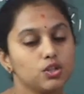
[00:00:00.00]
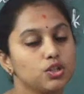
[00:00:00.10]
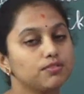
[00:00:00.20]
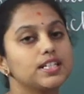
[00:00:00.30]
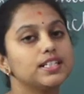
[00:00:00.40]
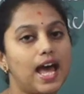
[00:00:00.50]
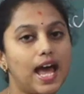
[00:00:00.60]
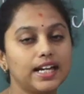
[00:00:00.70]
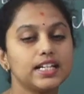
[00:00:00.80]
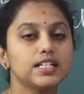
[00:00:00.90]
So if the
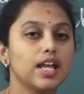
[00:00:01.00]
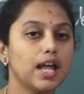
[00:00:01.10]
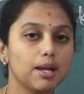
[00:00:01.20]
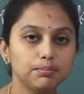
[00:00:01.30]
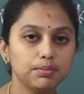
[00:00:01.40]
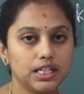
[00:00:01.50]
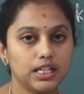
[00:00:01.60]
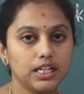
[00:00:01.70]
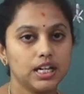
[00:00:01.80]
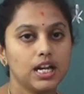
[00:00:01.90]
stack is
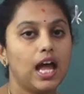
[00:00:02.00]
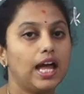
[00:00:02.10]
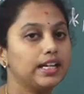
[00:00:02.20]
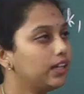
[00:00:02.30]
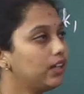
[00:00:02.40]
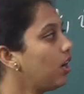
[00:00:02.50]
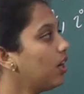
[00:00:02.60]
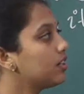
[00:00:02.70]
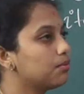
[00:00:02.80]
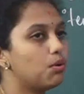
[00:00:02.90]
empty, I
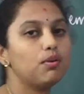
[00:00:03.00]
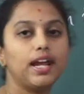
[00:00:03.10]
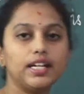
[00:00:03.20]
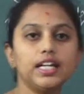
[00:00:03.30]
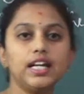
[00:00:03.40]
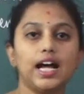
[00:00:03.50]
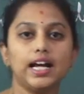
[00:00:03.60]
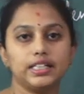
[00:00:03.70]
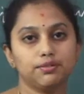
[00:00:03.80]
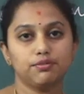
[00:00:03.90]
cannot remove any
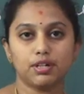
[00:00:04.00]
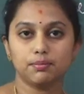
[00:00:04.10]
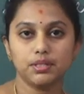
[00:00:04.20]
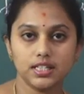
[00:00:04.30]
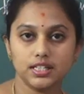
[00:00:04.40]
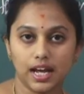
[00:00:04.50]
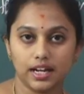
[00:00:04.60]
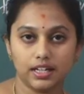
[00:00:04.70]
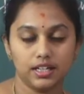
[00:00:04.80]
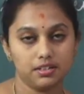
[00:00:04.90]
item from the
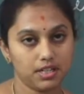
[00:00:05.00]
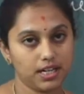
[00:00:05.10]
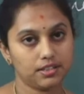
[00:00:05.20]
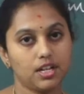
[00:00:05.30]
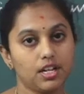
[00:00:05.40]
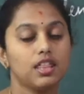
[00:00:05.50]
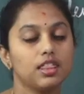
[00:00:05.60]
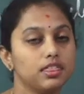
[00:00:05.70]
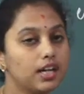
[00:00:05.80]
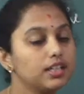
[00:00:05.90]
stack, right?
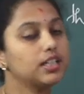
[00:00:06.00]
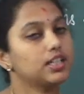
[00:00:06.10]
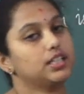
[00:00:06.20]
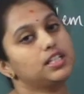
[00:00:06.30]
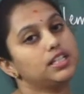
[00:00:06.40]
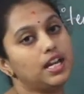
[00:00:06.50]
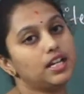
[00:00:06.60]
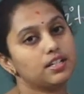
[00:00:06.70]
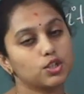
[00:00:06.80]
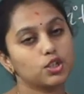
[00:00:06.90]
That
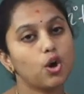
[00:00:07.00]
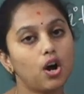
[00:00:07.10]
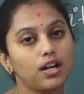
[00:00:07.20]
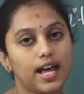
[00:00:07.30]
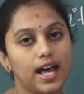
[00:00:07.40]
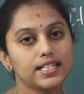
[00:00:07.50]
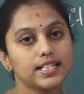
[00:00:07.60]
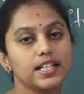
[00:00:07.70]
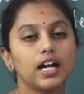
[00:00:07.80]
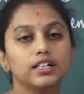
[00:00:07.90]
state is called as
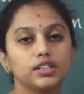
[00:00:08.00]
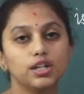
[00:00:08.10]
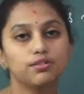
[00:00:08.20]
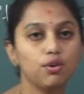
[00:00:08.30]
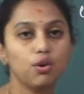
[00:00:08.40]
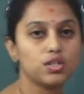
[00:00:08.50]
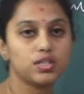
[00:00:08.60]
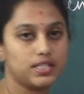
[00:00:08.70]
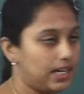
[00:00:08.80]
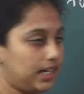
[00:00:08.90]
underflow
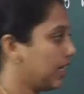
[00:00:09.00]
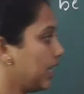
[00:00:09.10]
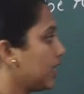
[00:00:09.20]
state.